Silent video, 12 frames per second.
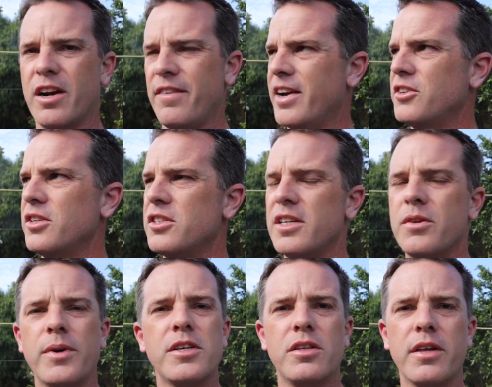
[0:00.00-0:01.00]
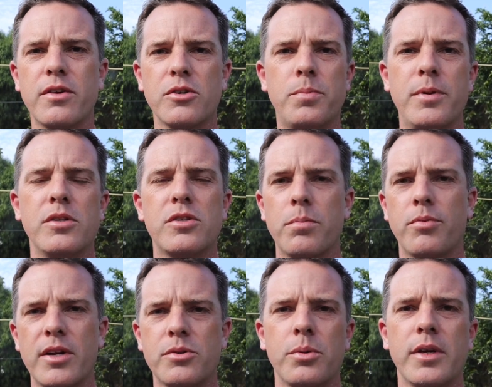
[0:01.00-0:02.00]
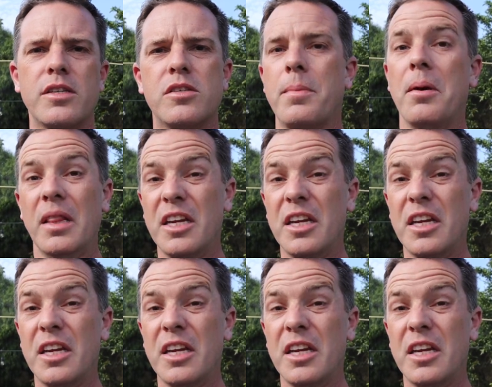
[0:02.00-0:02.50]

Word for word: And I've actually seen recently there's been some press releases about